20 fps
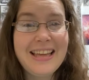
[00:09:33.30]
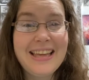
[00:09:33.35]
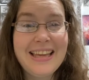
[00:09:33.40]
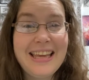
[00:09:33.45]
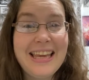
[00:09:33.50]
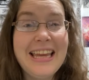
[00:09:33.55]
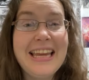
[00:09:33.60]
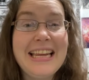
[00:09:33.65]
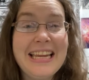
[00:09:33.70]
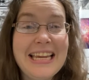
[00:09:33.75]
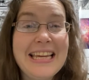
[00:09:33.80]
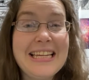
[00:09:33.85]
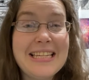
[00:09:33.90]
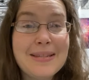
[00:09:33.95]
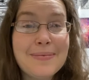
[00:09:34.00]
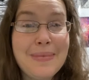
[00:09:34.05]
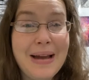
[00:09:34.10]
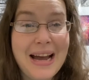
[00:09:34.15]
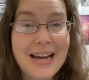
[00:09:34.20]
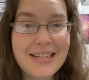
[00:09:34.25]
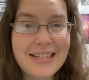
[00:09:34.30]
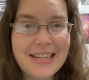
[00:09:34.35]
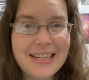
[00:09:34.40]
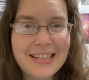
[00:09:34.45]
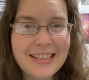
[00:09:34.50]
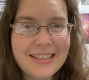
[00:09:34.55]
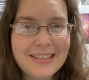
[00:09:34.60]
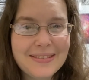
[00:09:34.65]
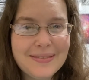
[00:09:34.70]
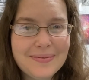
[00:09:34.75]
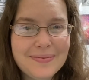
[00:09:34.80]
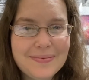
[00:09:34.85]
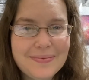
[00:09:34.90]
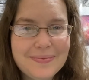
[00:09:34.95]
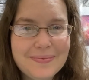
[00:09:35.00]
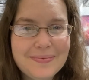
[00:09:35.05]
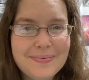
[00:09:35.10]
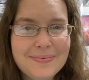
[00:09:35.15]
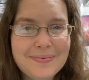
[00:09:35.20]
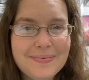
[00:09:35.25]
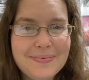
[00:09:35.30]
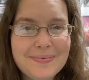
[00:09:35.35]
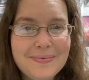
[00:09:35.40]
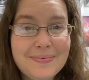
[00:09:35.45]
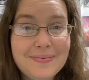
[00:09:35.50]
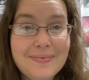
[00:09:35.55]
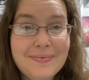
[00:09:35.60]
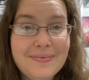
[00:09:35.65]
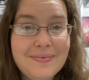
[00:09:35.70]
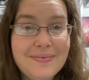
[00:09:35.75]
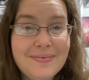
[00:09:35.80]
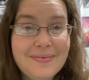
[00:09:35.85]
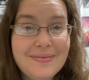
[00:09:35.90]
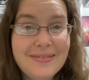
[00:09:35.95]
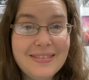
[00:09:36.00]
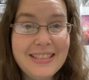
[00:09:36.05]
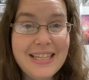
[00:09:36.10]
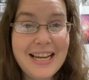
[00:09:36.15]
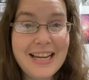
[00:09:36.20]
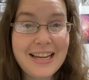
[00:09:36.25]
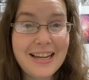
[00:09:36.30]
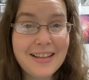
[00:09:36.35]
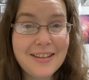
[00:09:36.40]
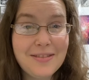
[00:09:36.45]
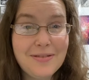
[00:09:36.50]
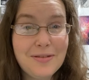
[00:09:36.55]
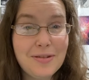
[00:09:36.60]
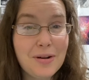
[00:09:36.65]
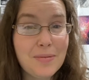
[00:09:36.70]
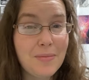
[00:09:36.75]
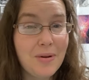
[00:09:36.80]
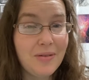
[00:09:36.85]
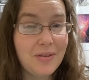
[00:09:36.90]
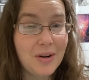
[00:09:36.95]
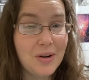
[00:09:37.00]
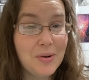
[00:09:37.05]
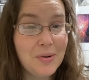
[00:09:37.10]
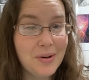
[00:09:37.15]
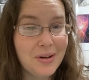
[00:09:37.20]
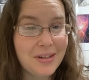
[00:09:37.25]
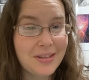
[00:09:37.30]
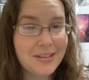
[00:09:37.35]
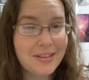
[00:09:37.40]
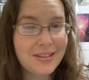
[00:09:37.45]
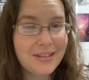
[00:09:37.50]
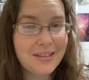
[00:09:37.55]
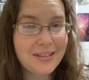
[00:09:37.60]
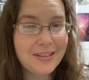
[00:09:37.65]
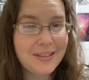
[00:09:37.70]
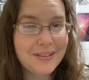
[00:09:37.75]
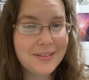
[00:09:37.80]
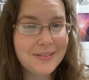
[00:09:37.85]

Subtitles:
It is magic, taking the form of a horse.